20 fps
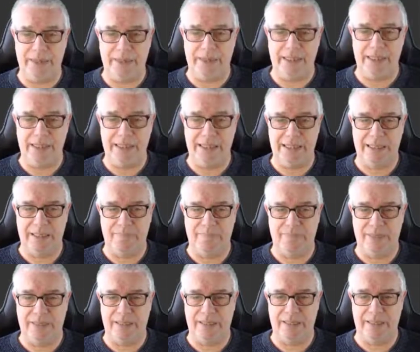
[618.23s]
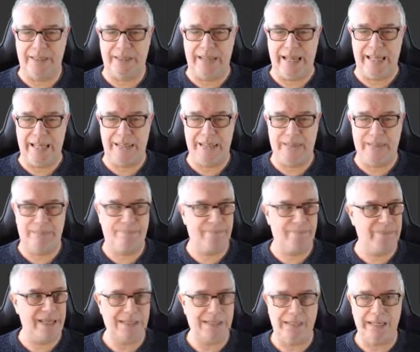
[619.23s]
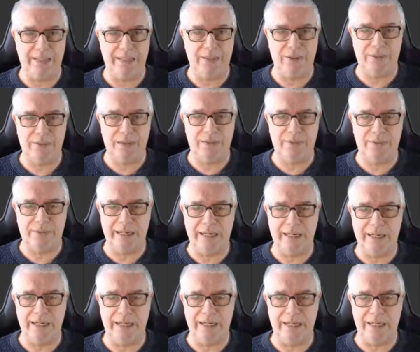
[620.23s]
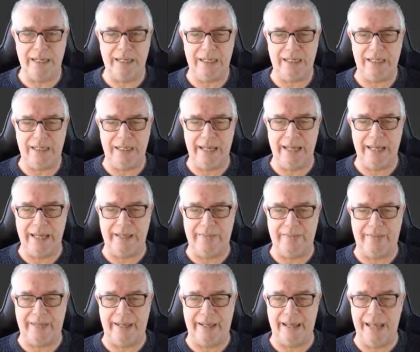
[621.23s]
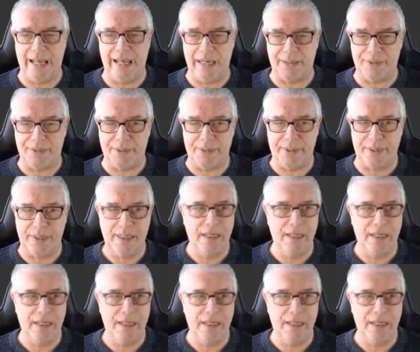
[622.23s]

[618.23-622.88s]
this substance that basically doesn't really need anything else,